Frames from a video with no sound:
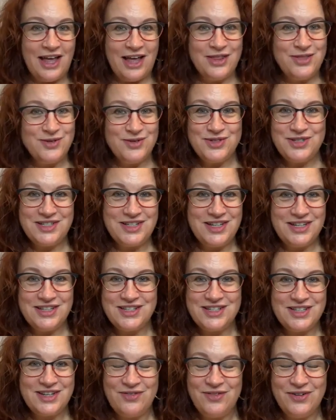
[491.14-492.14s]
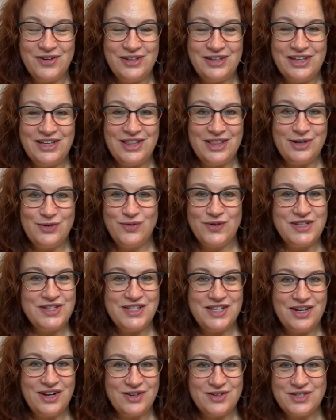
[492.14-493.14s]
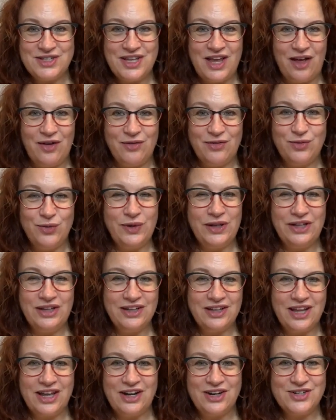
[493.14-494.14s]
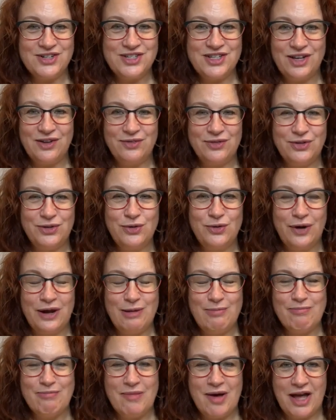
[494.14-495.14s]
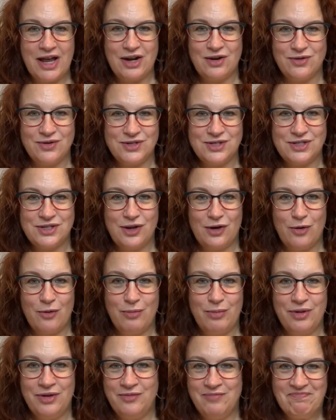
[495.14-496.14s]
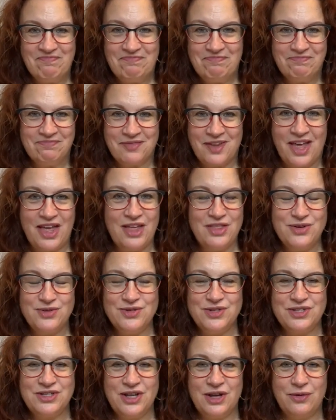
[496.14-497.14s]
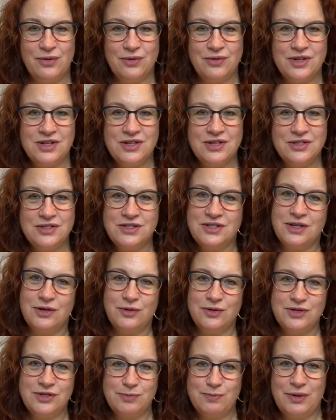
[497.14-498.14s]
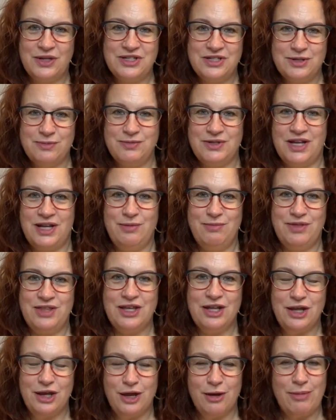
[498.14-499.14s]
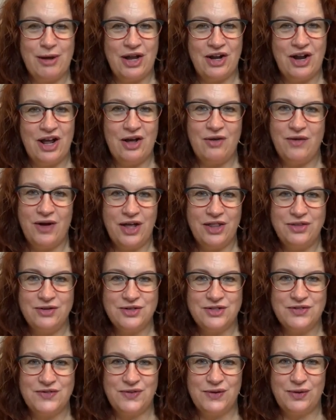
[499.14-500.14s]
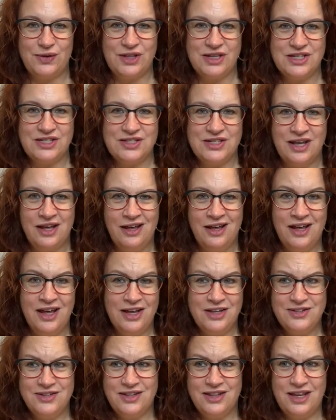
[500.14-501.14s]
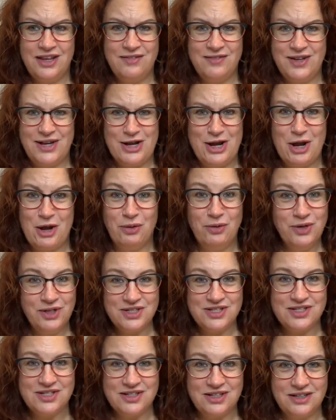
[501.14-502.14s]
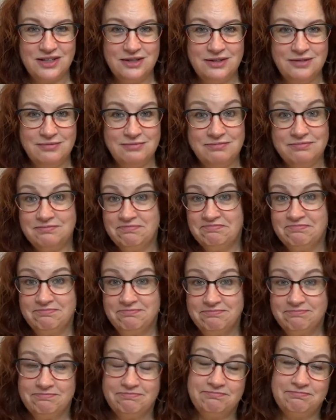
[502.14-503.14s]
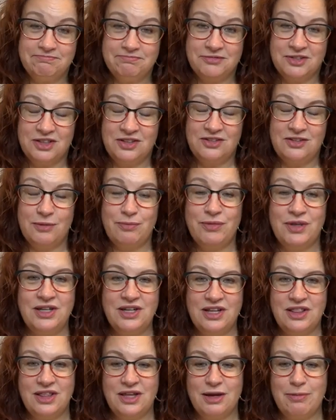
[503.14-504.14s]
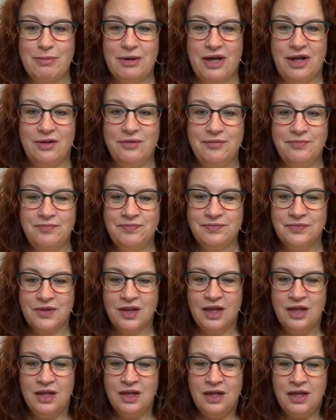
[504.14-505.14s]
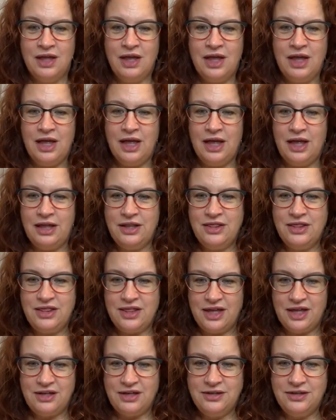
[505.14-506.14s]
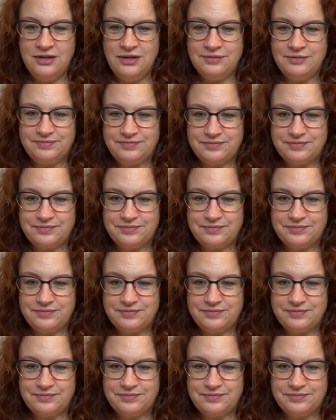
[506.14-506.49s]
Others see us differently than we see ourselves. We look at ourselves through a microscope. Others don't. So spend some time thinking about how others view this. Do they even notice it? Something to think about. And then